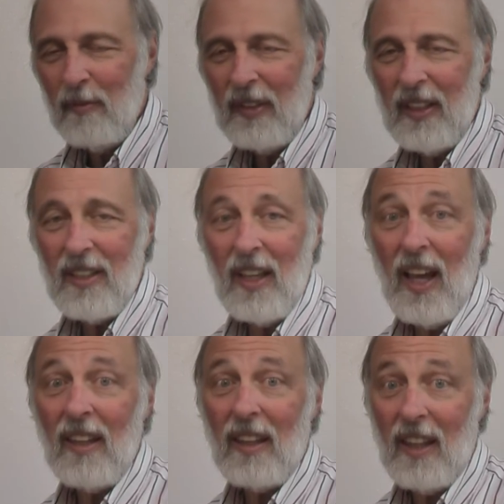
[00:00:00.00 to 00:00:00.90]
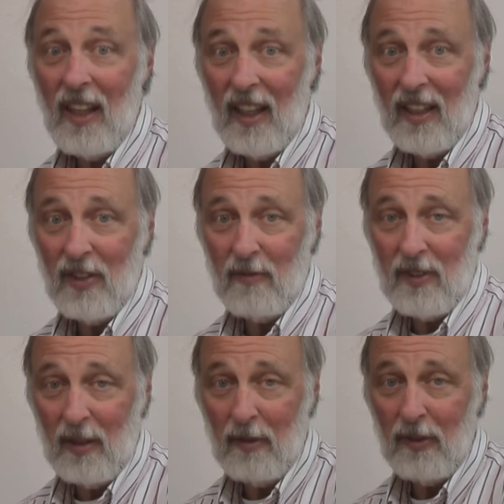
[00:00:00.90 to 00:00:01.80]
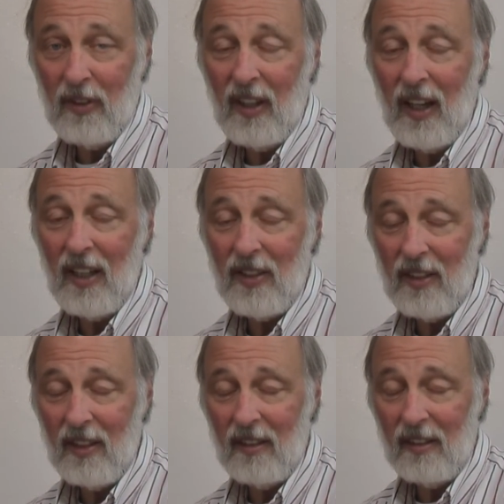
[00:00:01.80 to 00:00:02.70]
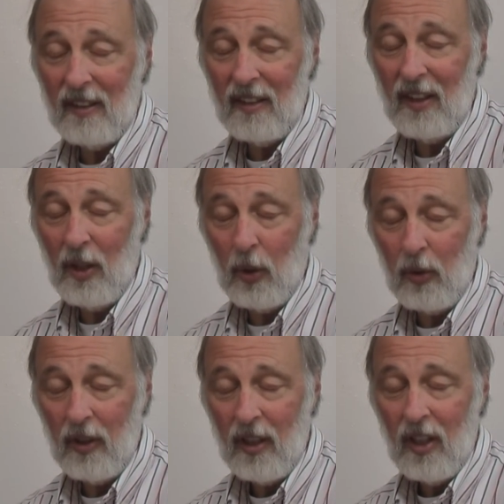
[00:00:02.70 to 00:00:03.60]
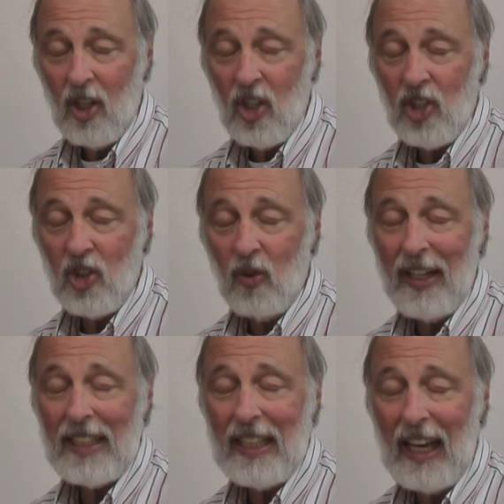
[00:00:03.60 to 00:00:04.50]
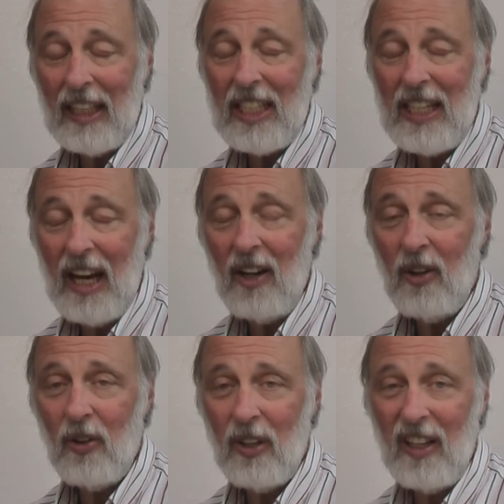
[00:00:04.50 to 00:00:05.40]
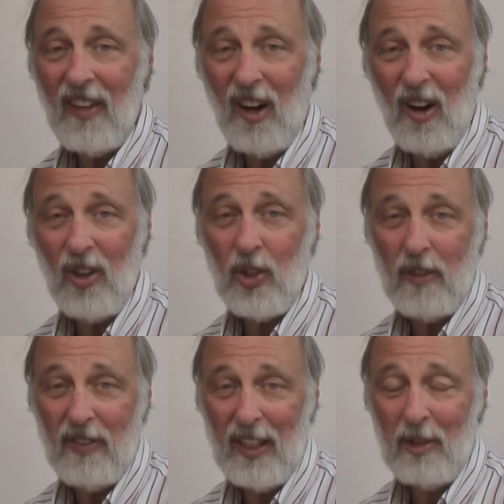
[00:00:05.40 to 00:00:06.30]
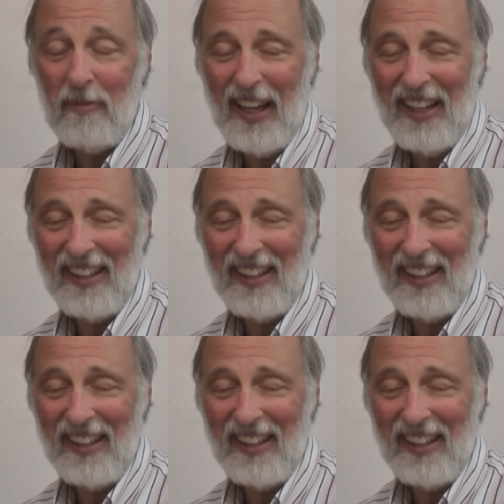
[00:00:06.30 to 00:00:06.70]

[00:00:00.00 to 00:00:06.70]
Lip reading: Because that thing, as some of you guys know, strikes terror in the hearts of young men.